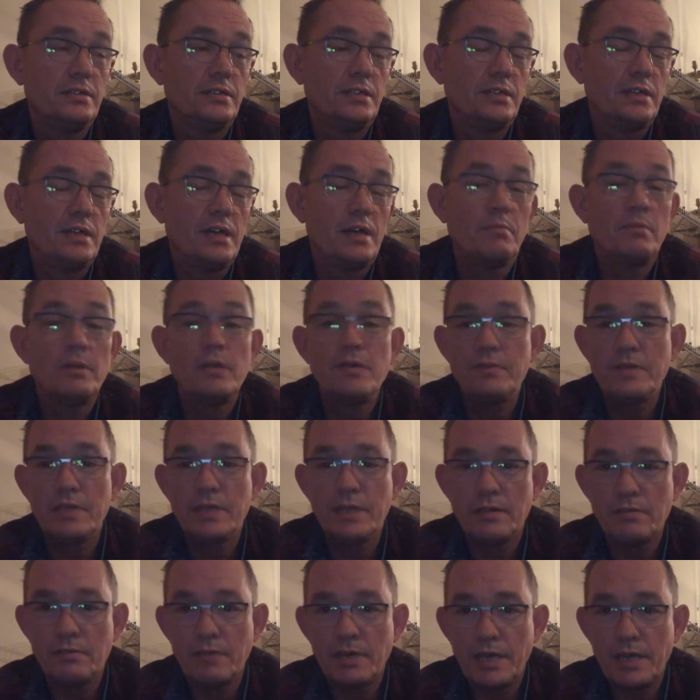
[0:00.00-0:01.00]
I'm living
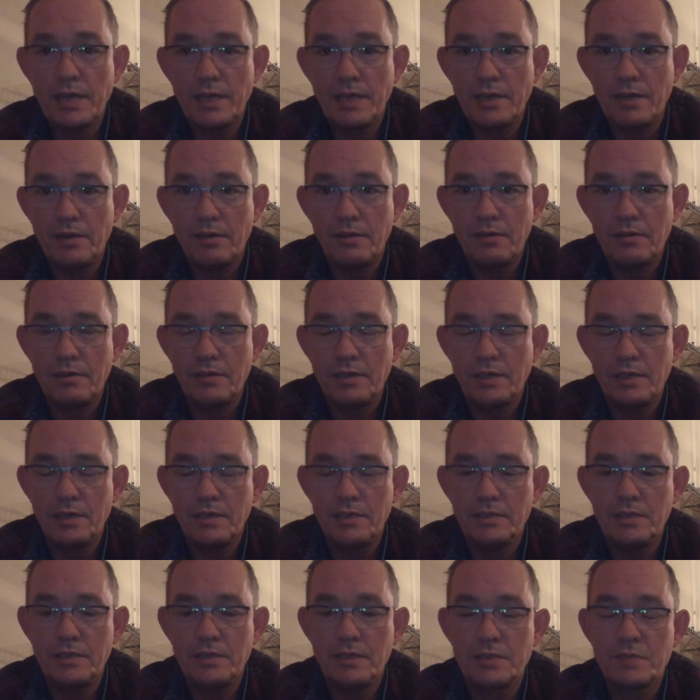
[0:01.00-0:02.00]
in right now
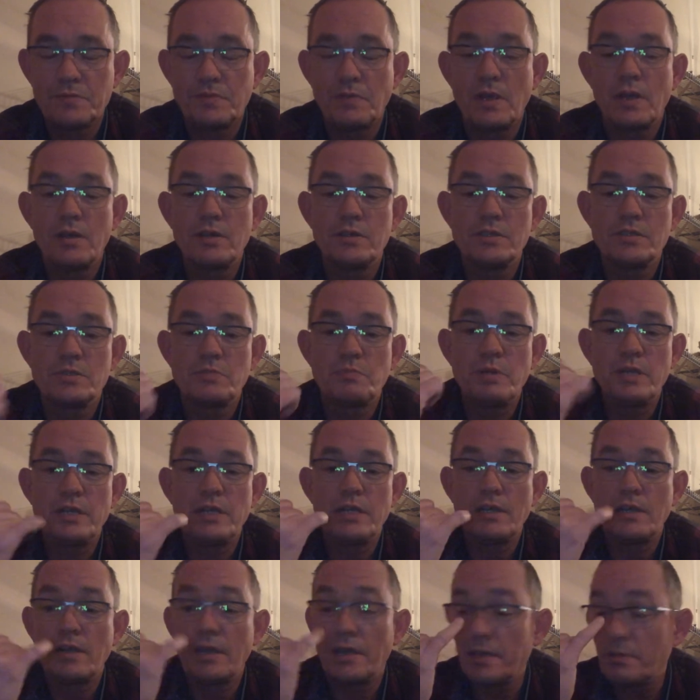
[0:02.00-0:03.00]
as far as
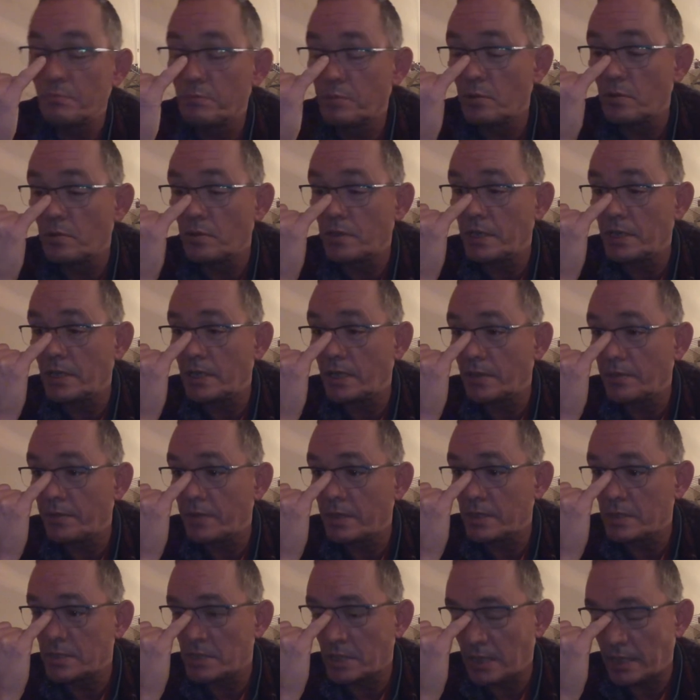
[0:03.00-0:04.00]
being unemployed and
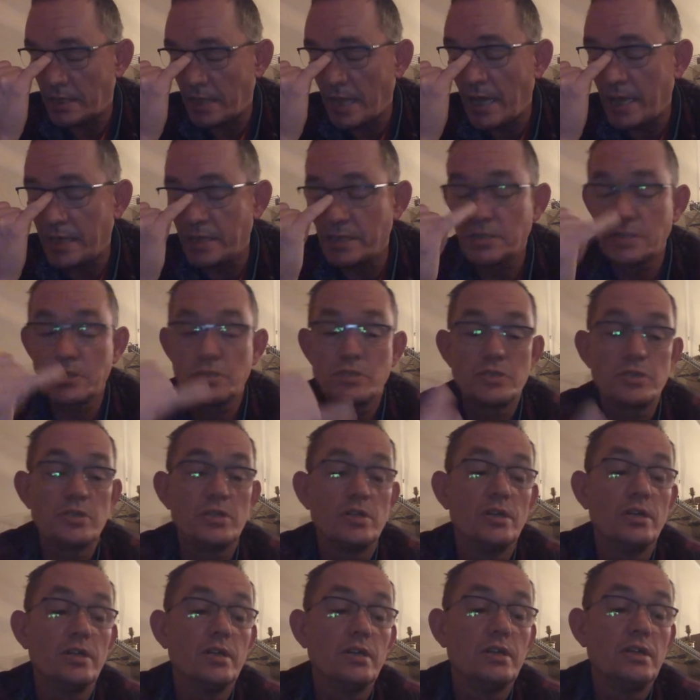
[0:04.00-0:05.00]
things like that is
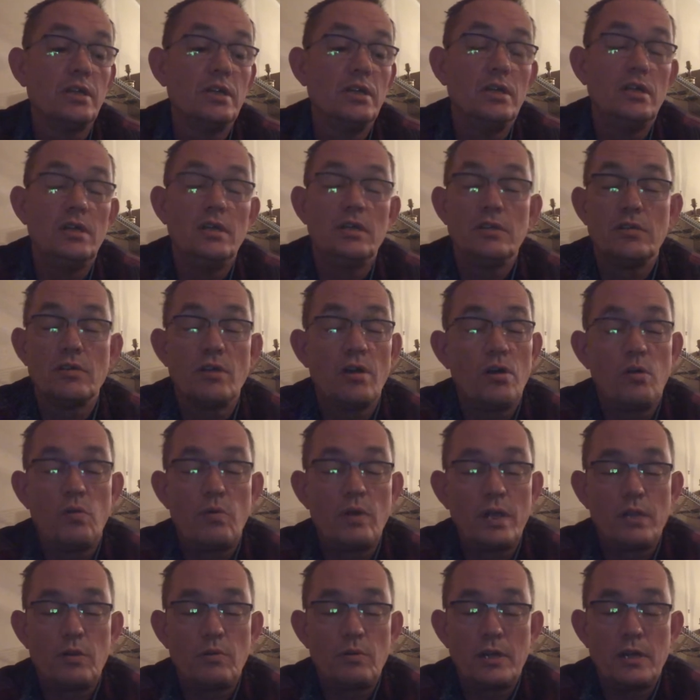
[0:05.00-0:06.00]
concerned. You're all
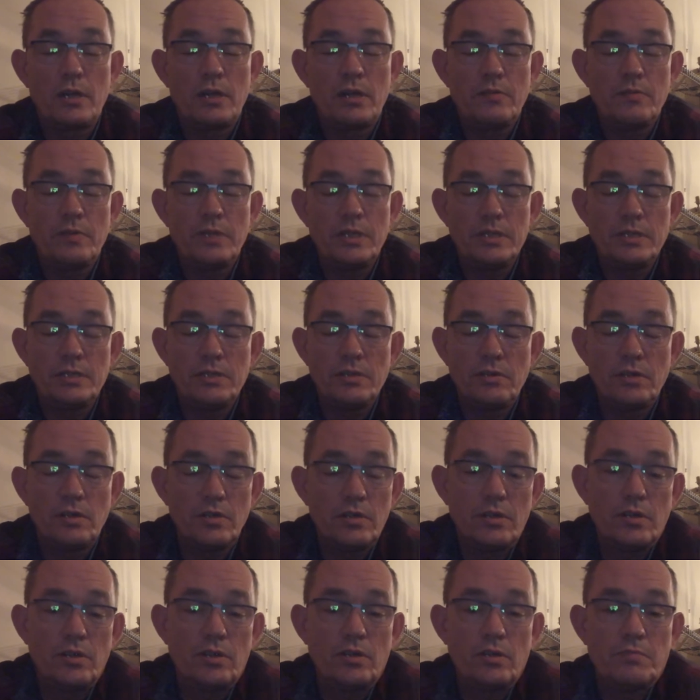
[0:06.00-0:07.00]
well aware of it. You
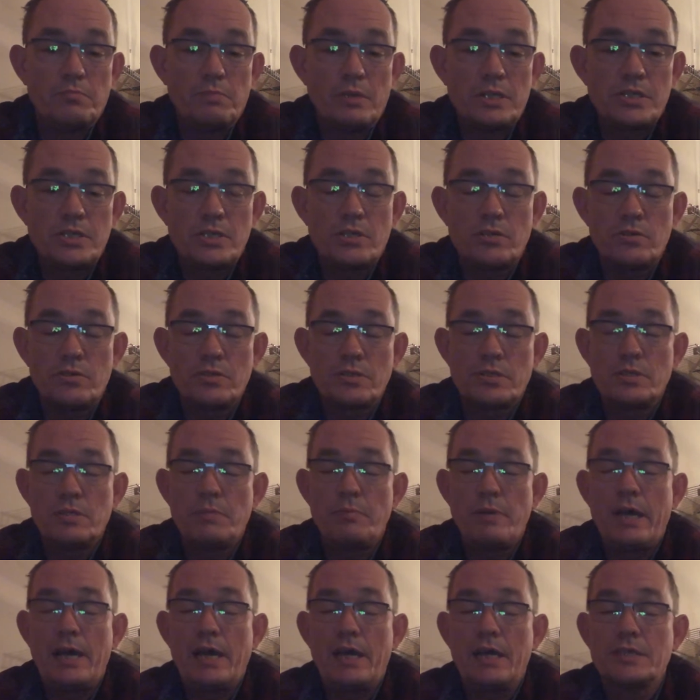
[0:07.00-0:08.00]
heard my shows in the
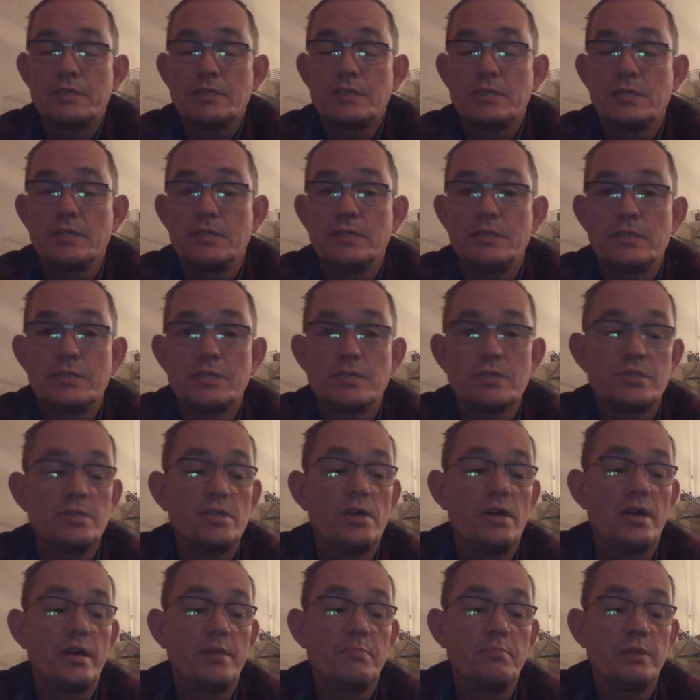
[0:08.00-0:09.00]
past, and this is
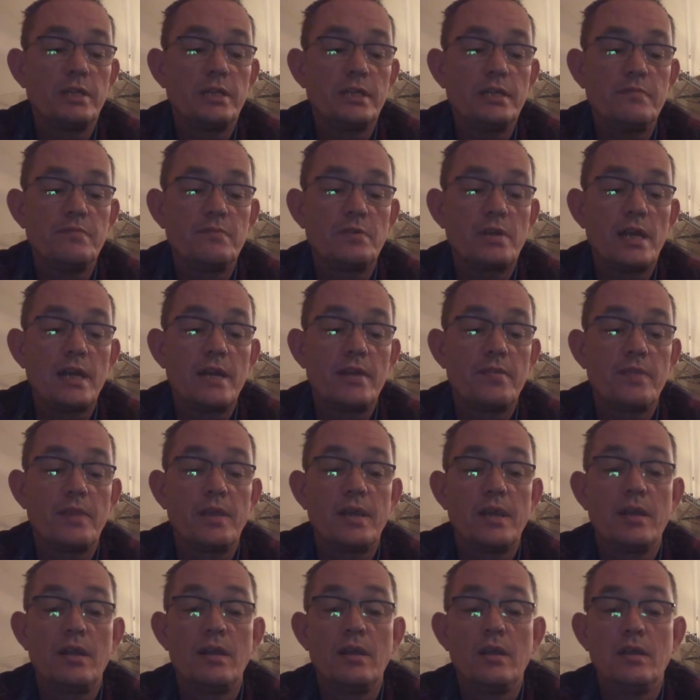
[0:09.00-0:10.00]
not a plea for anything.